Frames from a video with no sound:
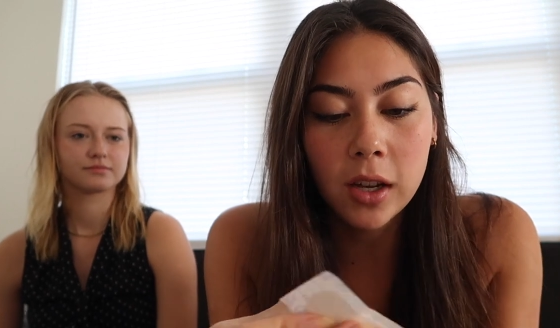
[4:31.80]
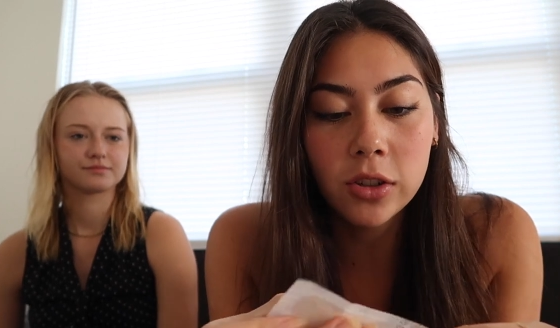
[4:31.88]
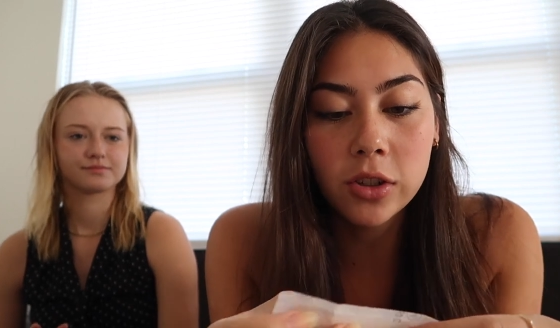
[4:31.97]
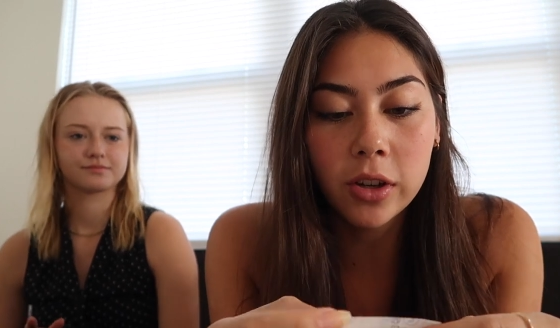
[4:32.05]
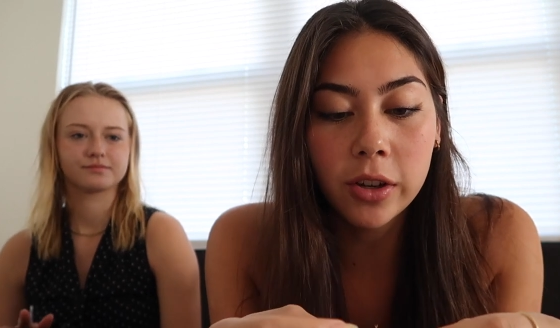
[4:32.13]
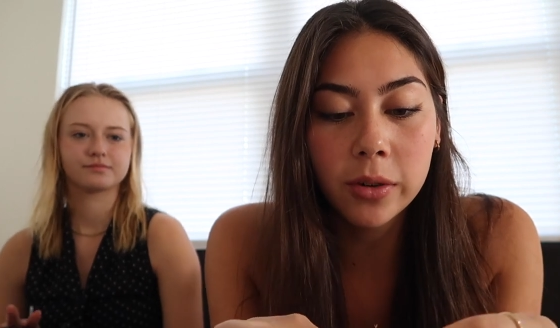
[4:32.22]
Speaker 1: I'll
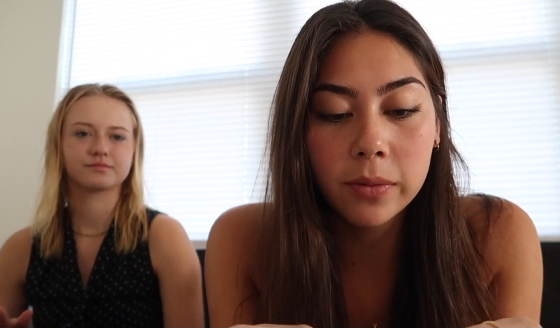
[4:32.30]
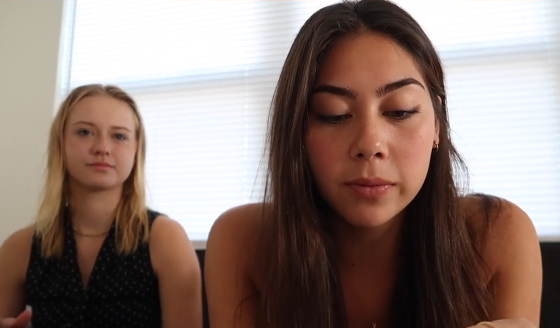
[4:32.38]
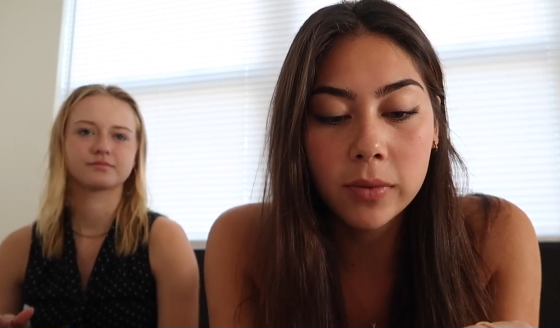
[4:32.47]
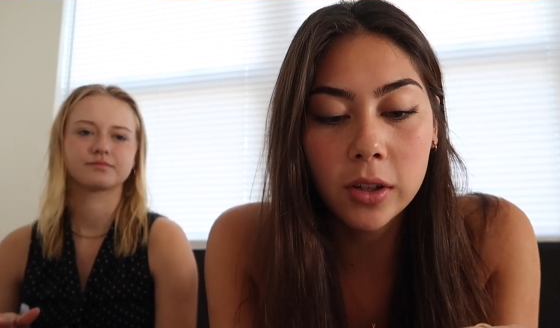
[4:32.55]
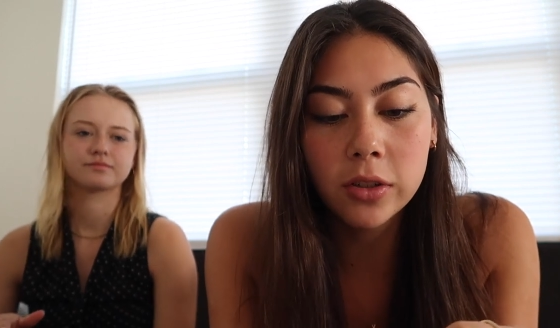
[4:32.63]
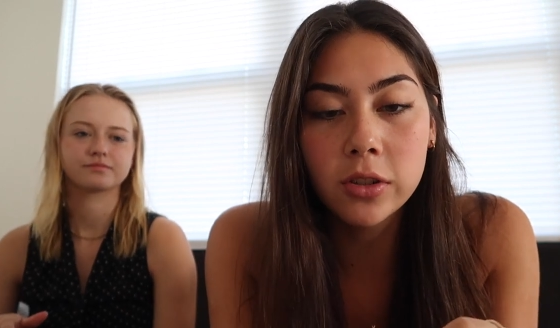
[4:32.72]
show you,
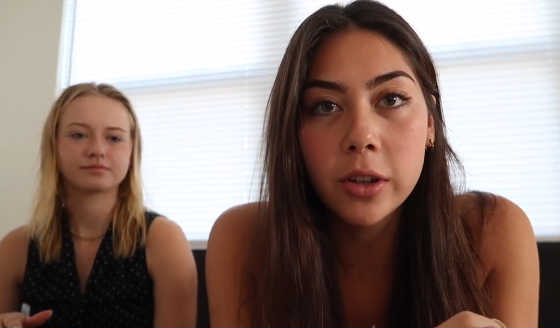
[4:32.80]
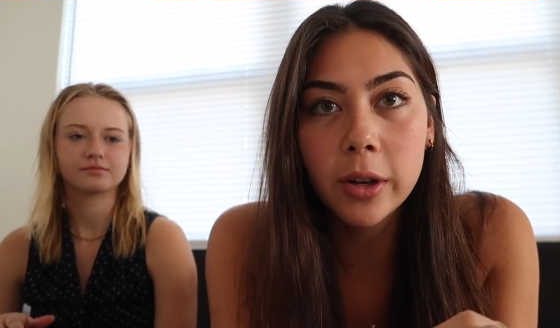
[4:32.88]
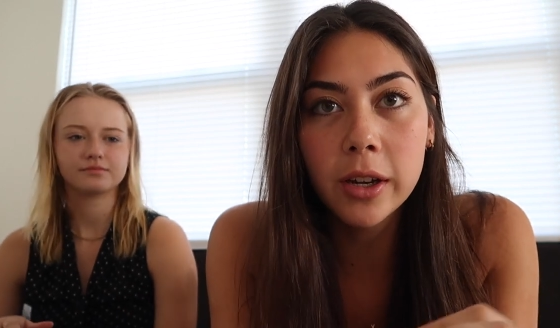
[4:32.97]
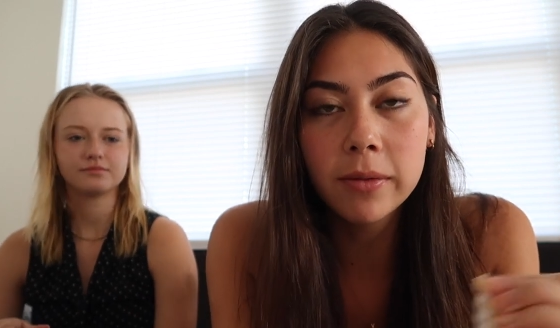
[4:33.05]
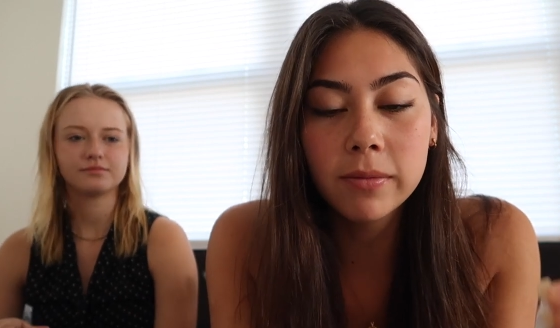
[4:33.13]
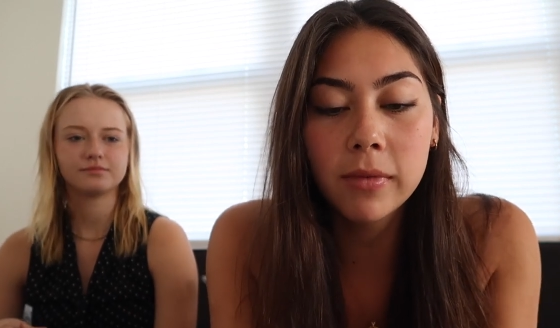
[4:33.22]
I'll just do
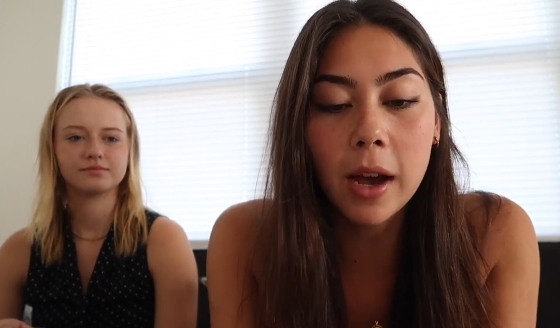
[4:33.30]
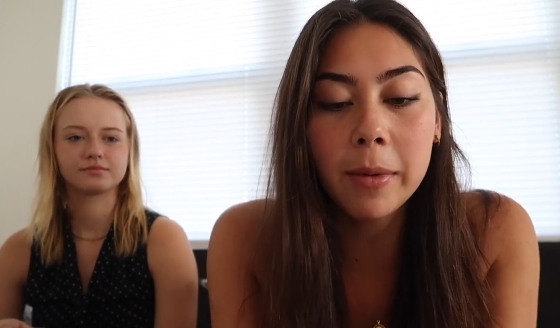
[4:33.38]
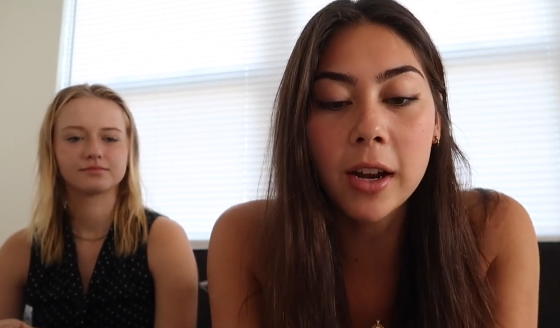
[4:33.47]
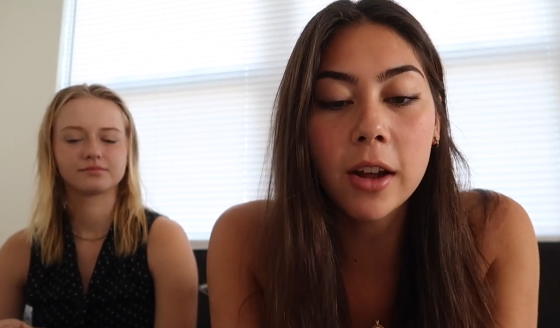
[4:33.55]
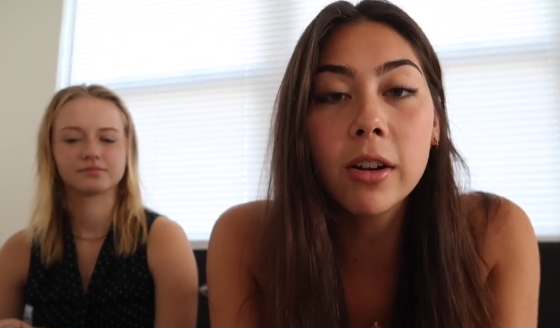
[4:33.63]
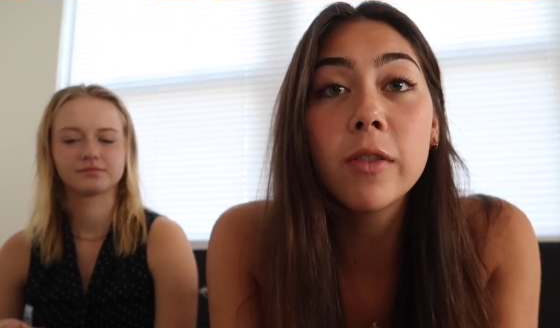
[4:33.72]
it. I
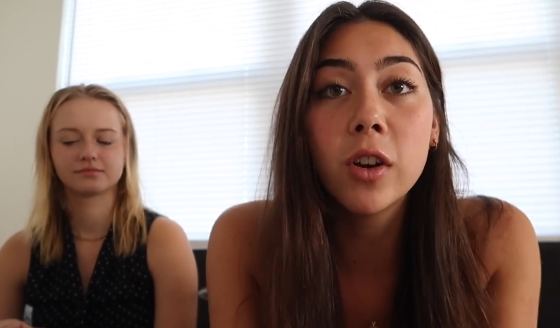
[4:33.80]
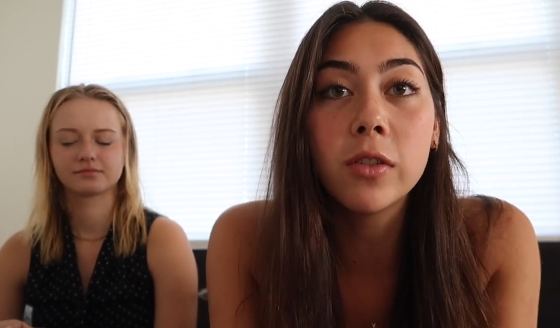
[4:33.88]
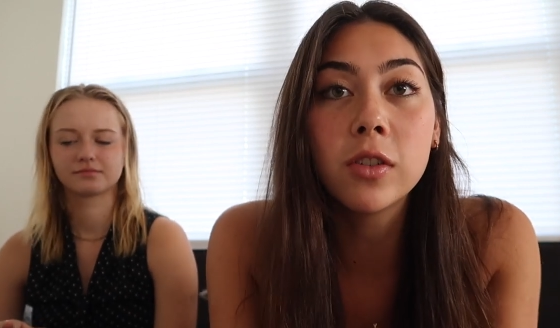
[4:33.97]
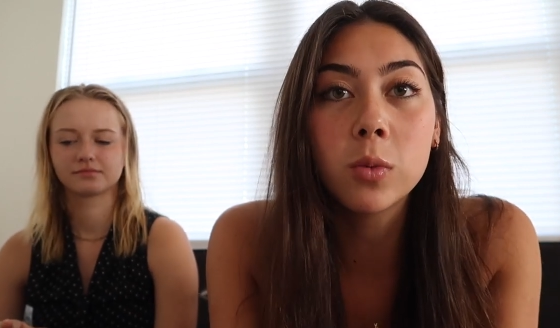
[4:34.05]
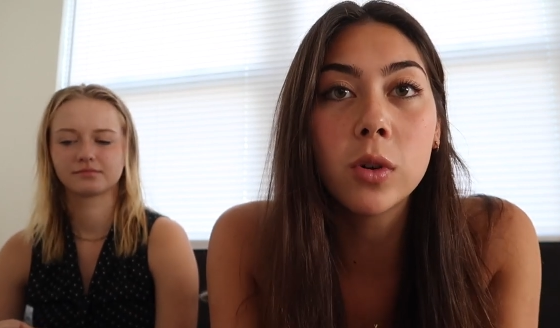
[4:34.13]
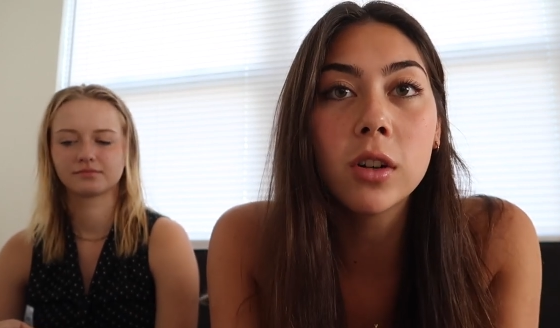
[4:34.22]
mean, I don't even know if
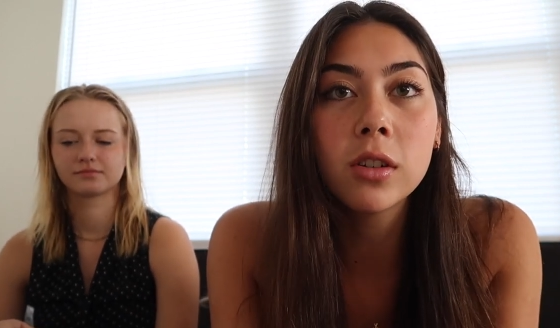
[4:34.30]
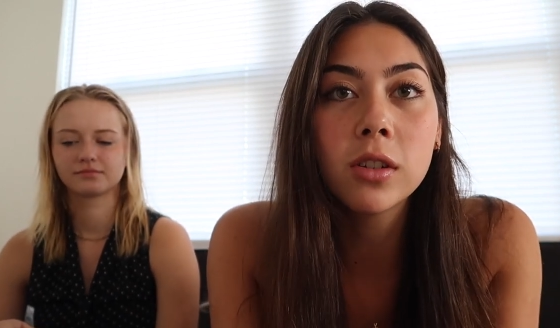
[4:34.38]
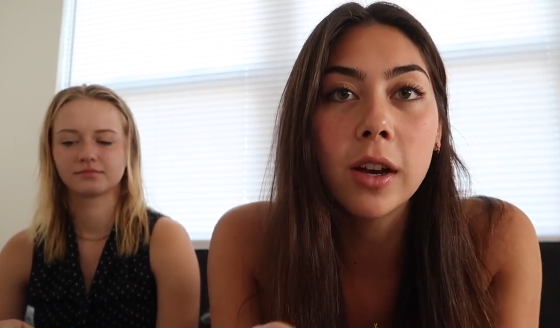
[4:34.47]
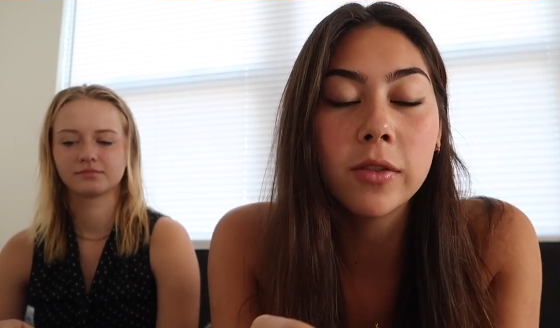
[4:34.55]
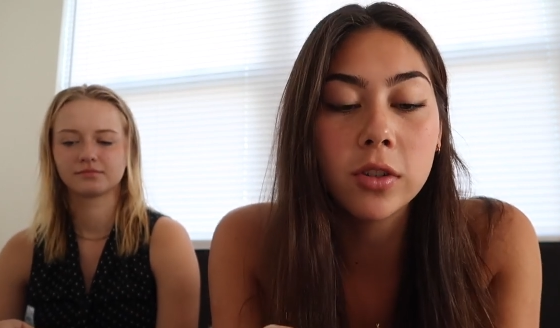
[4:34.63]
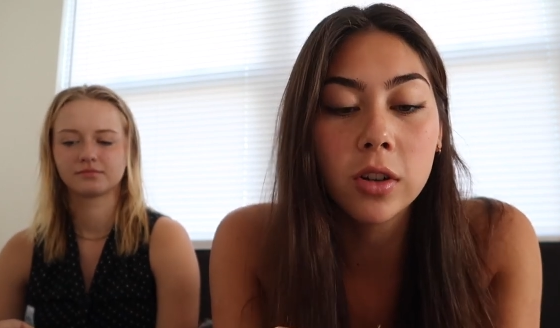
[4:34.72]
this works.
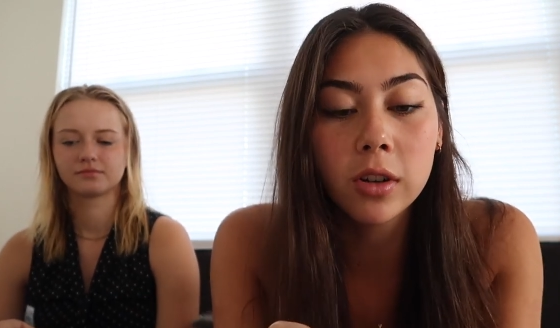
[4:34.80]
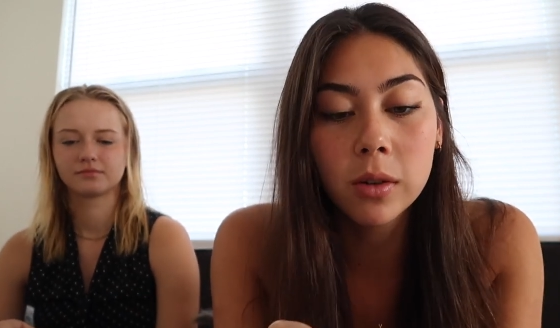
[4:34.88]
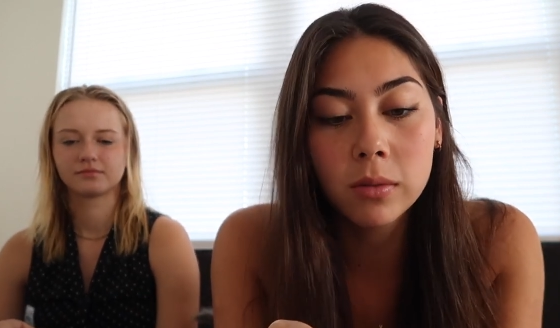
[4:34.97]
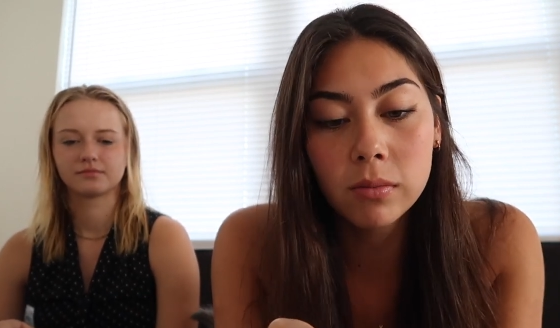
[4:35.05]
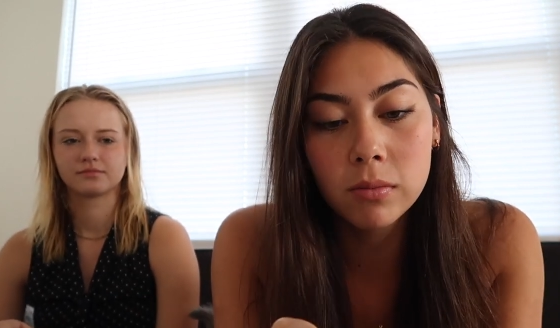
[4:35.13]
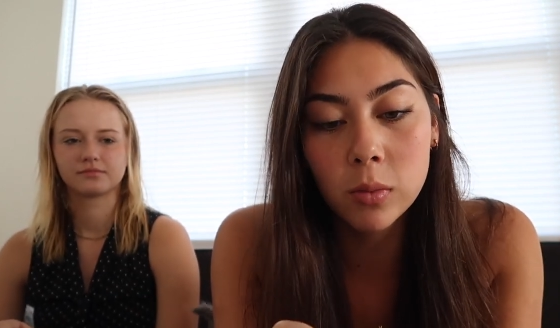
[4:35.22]
I've just
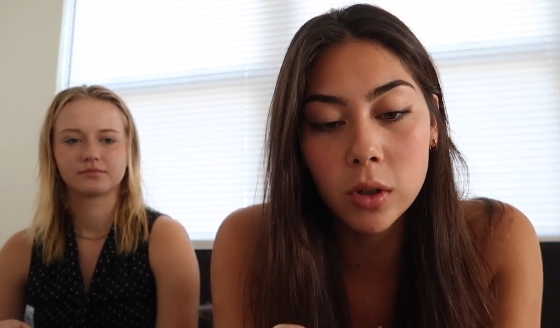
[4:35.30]
heard it